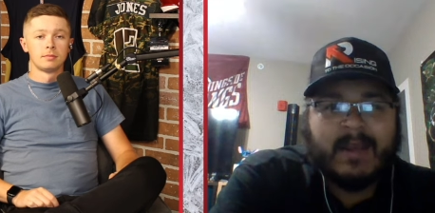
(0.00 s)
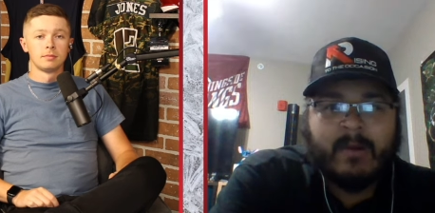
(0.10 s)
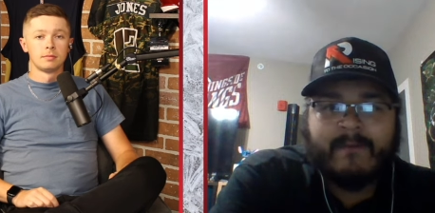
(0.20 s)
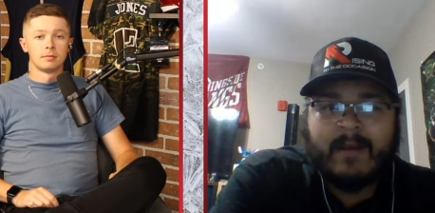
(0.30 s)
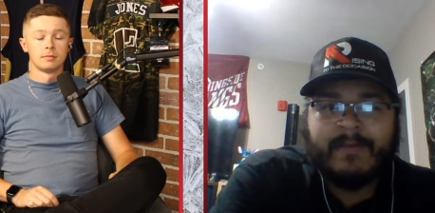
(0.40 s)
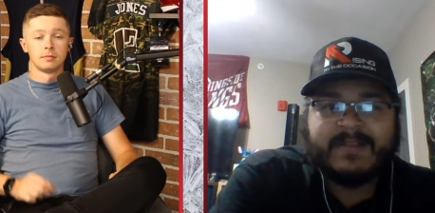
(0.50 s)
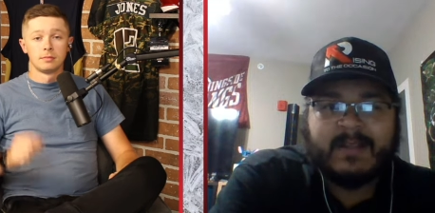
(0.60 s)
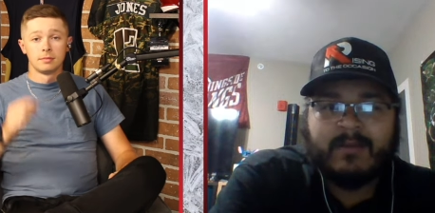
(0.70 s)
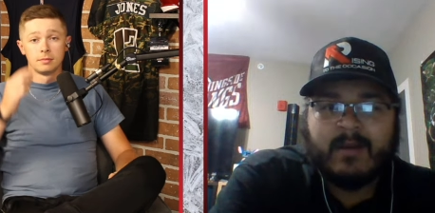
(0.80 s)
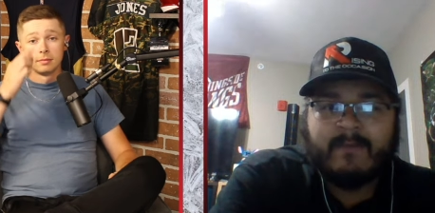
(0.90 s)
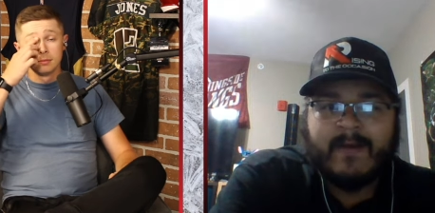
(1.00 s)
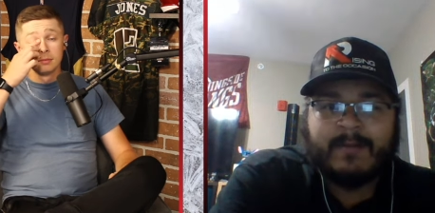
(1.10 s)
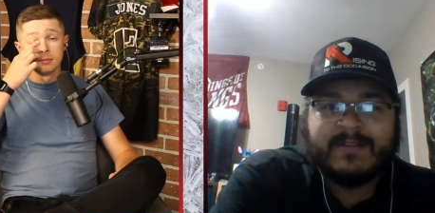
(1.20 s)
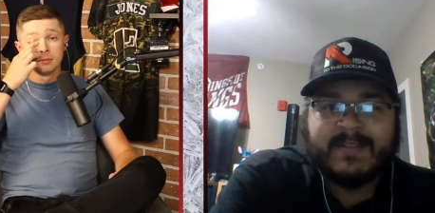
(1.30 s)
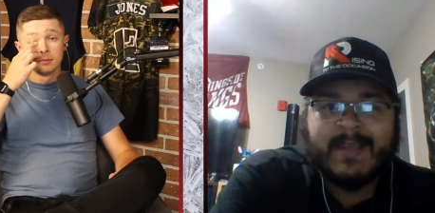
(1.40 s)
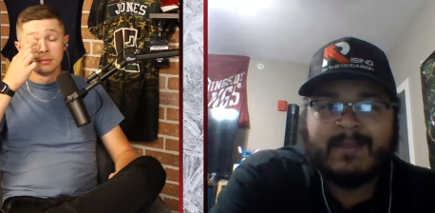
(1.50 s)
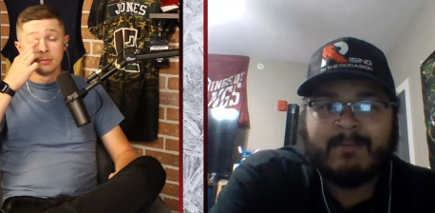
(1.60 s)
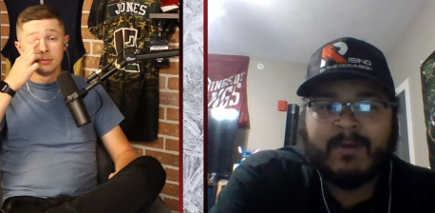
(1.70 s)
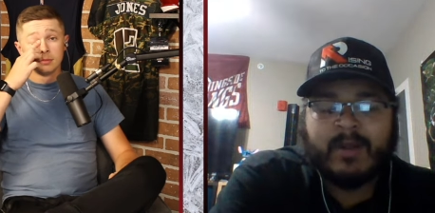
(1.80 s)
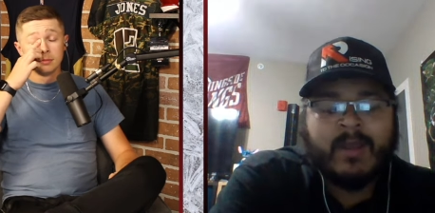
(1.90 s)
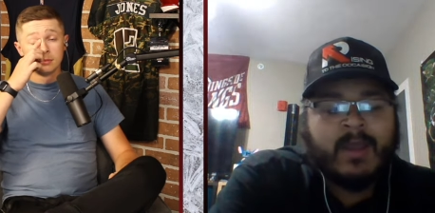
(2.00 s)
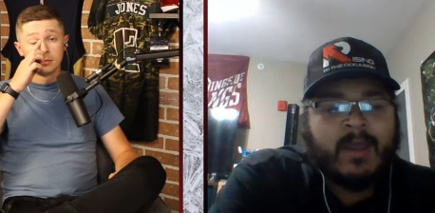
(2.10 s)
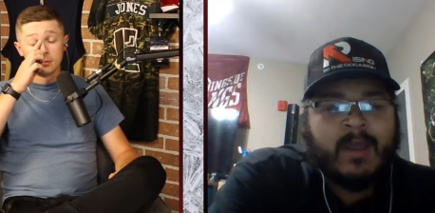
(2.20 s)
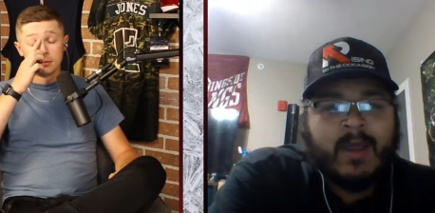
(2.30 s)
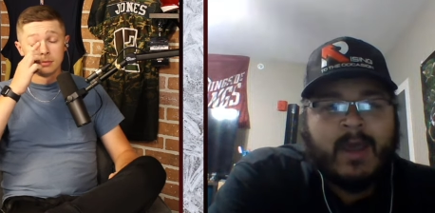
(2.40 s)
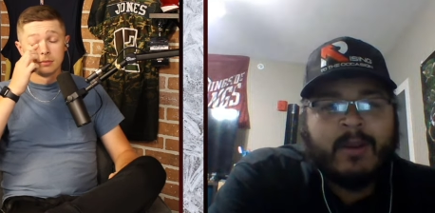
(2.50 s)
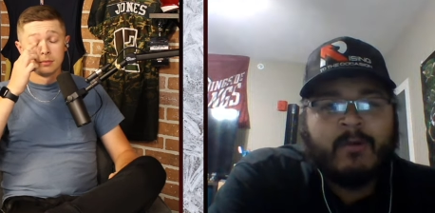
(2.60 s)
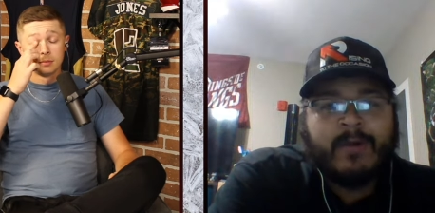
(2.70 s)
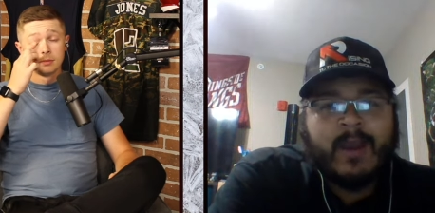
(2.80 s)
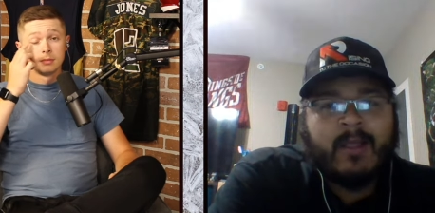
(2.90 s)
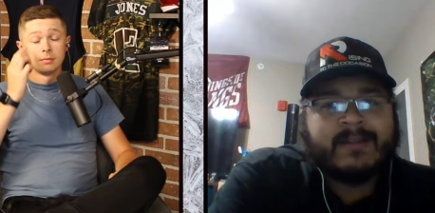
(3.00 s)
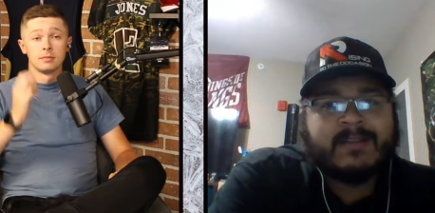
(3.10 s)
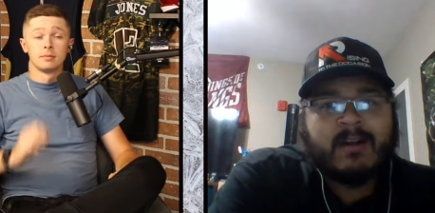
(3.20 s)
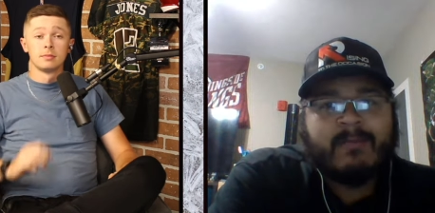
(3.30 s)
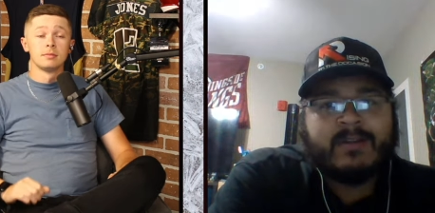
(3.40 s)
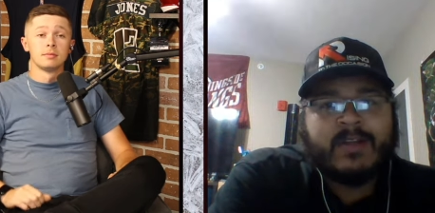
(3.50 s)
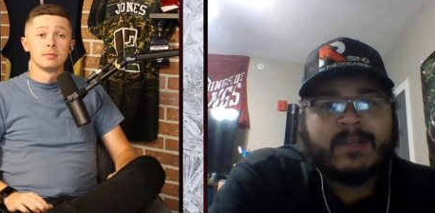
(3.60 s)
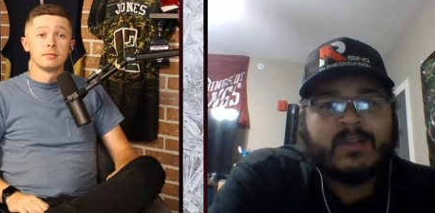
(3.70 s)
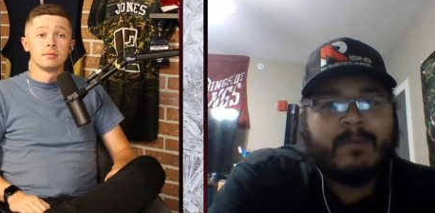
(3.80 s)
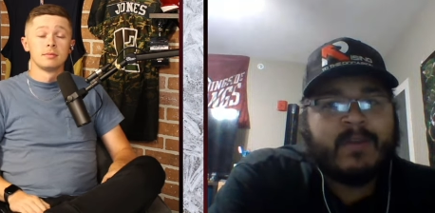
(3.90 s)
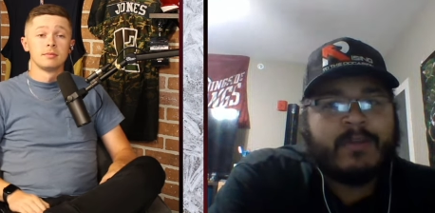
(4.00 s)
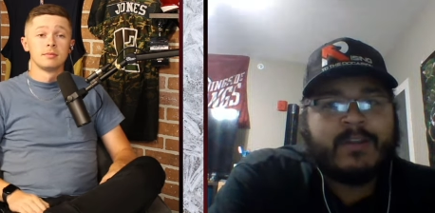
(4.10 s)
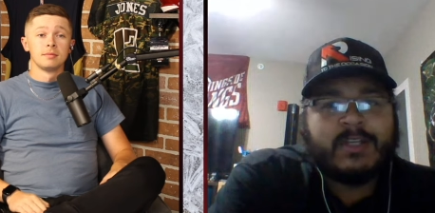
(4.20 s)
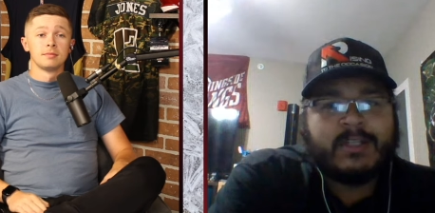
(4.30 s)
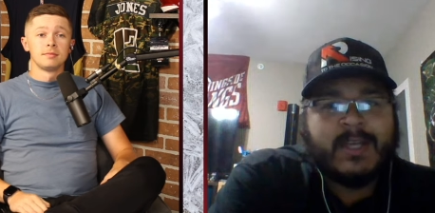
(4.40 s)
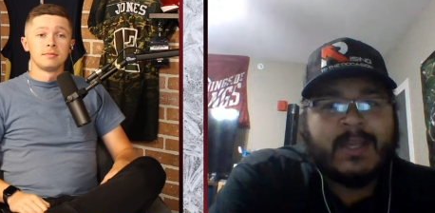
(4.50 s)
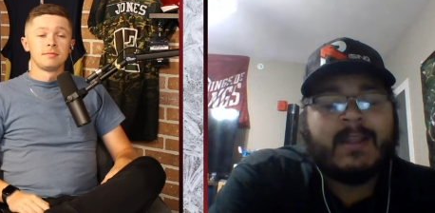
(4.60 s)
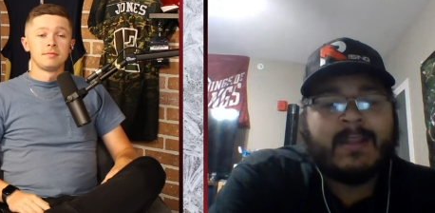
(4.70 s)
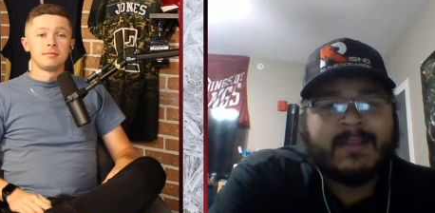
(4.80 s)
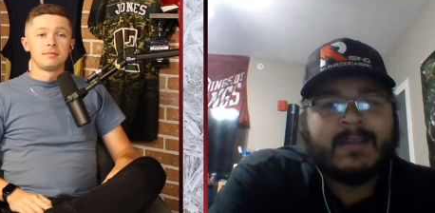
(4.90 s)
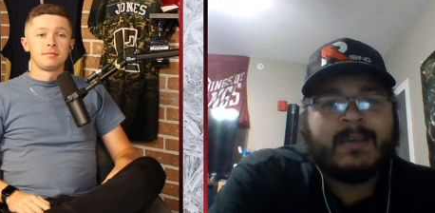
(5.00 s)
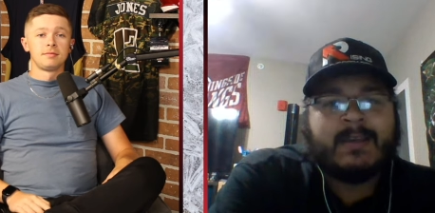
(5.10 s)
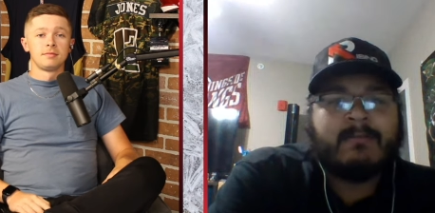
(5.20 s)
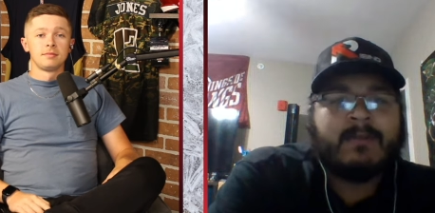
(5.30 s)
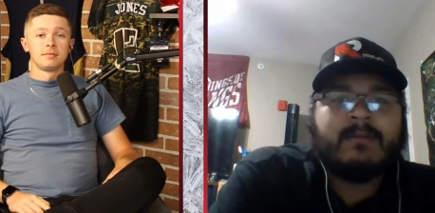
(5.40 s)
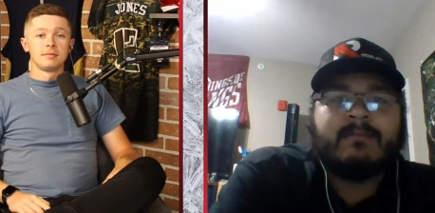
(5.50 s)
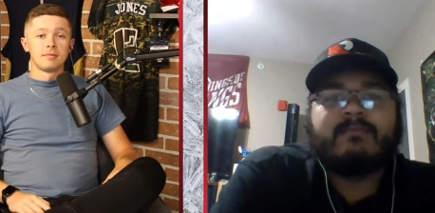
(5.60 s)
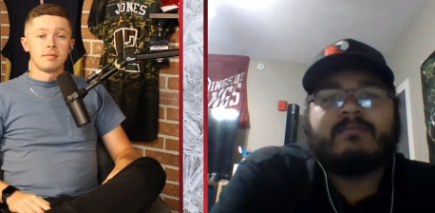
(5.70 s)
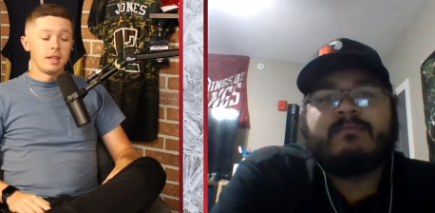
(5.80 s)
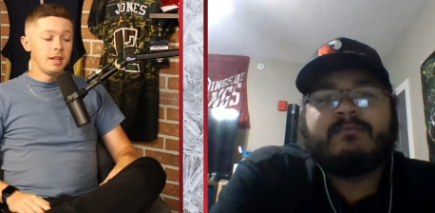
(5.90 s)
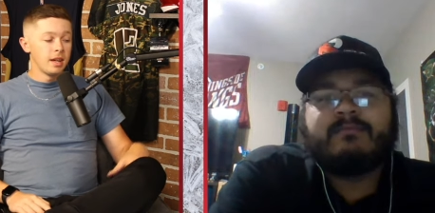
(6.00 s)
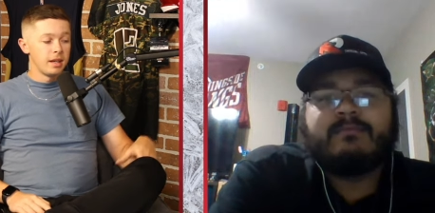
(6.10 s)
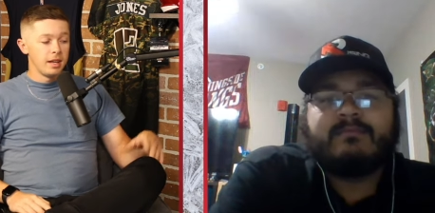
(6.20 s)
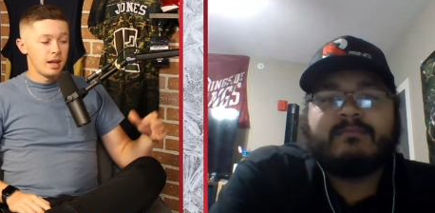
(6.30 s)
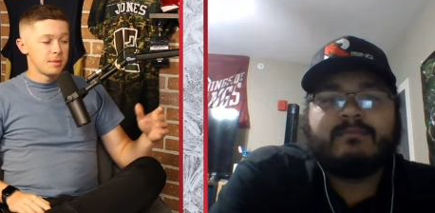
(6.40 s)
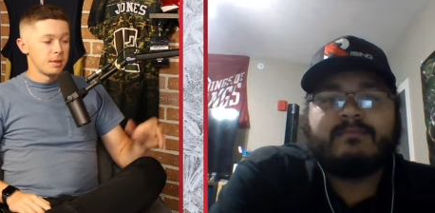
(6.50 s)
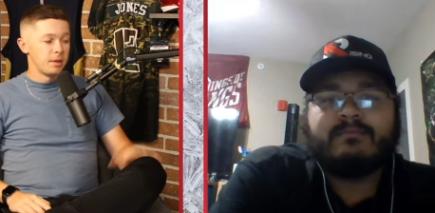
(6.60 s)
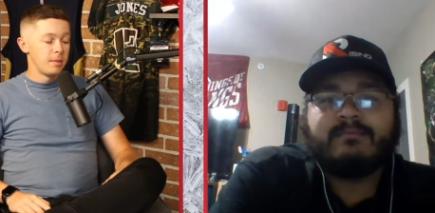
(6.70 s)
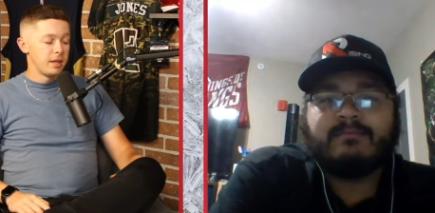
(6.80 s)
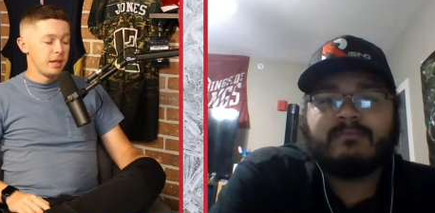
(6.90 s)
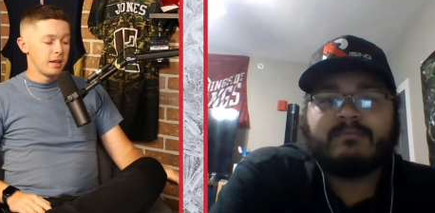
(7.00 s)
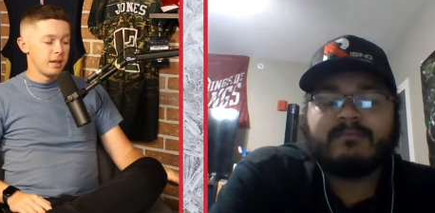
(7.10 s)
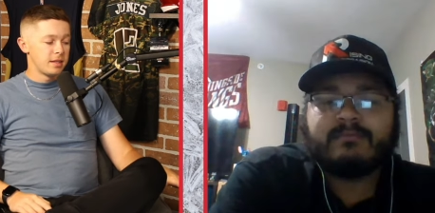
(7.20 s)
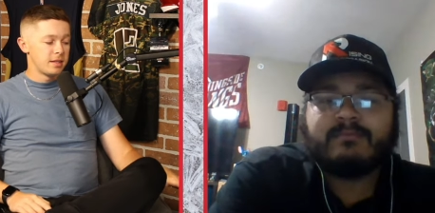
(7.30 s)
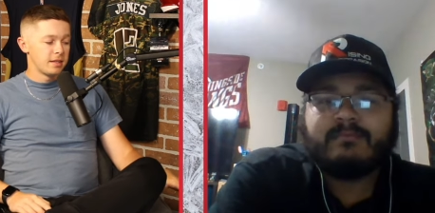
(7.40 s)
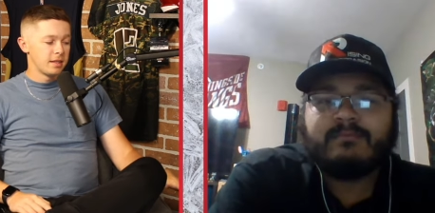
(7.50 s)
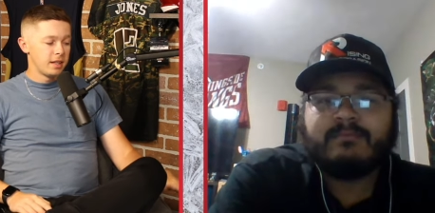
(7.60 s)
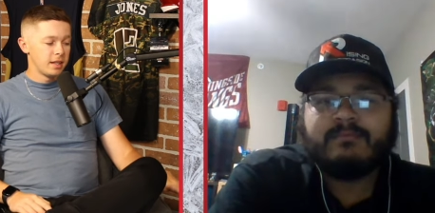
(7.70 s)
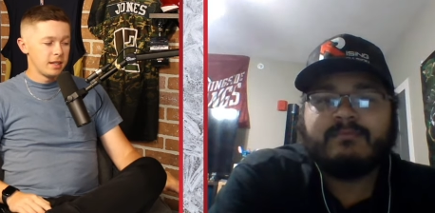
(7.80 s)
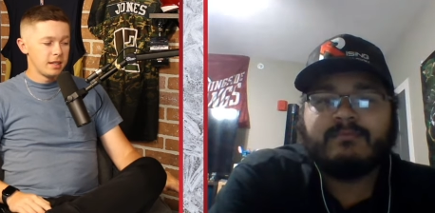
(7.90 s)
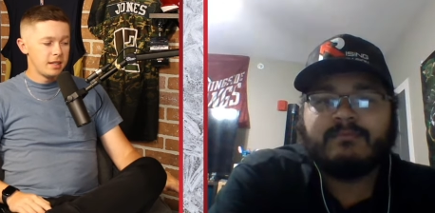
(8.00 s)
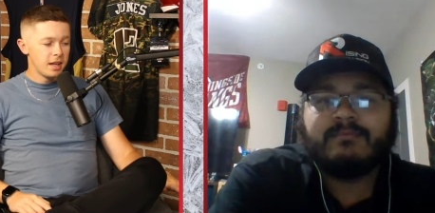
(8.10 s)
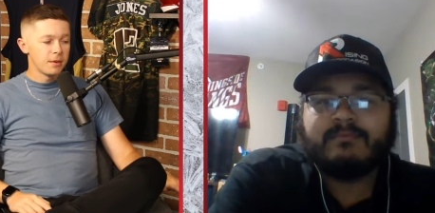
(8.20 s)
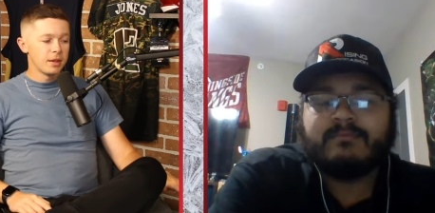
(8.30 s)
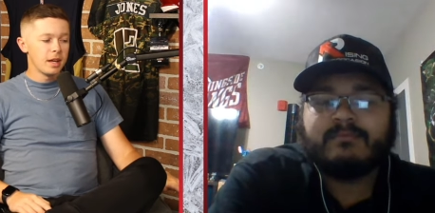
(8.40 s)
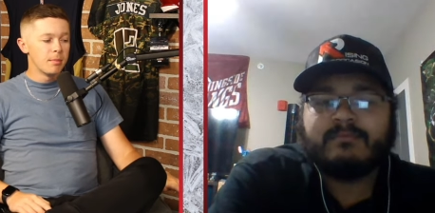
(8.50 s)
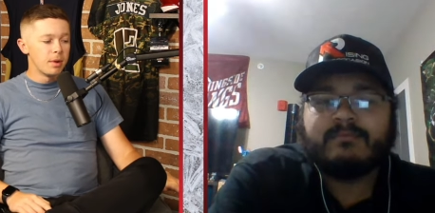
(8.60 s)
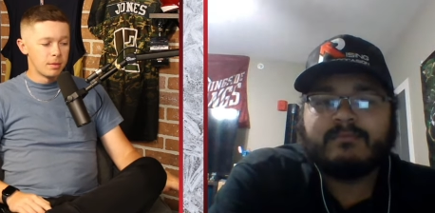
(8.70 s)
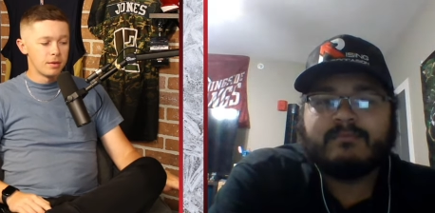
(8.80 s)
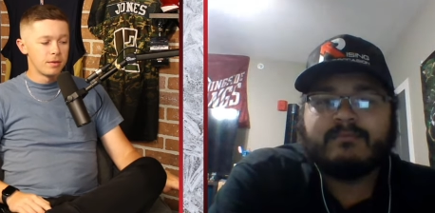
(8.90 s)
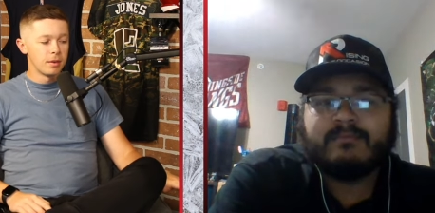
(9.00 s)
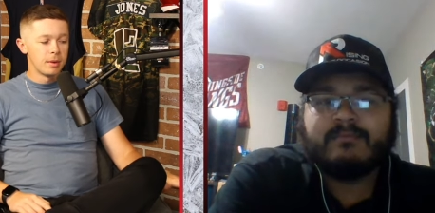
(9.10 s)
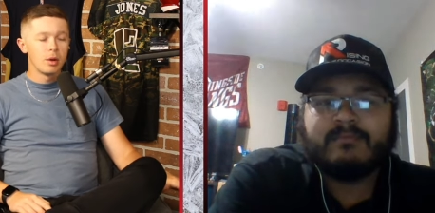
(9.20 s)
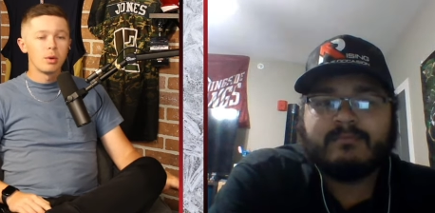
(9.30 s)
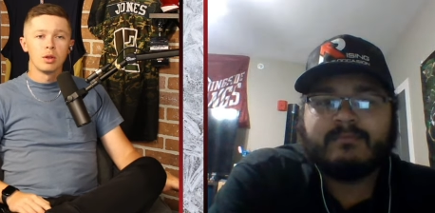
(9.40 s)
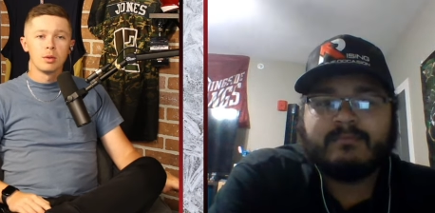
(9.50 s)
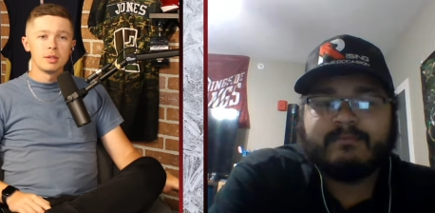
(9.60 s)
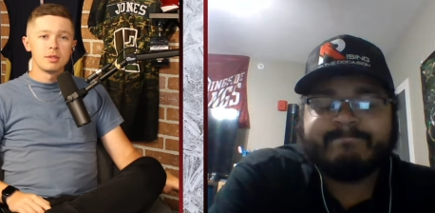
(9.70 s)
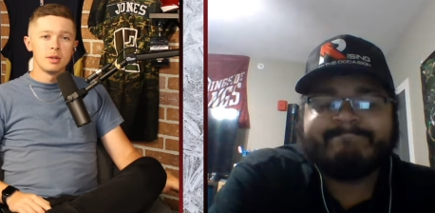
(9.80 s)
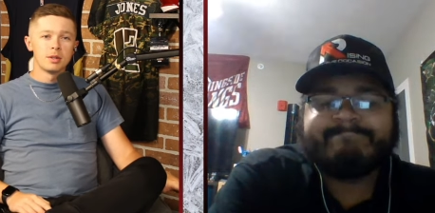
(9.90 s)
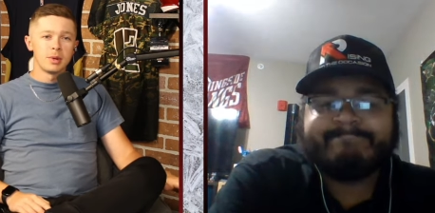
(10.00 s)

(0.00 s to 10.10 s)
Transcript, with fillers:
Speaker 1: And now we final the Stanley Cup Finals set. But I know we got a lot to talk about, Josh. So I'm gonna cut the chit chat. Let's get kicking with it.
Speaker 2: Yeah, yeah, absolutely. I mean, yeah, it's definitely a bummer for my Oklahoma Sooners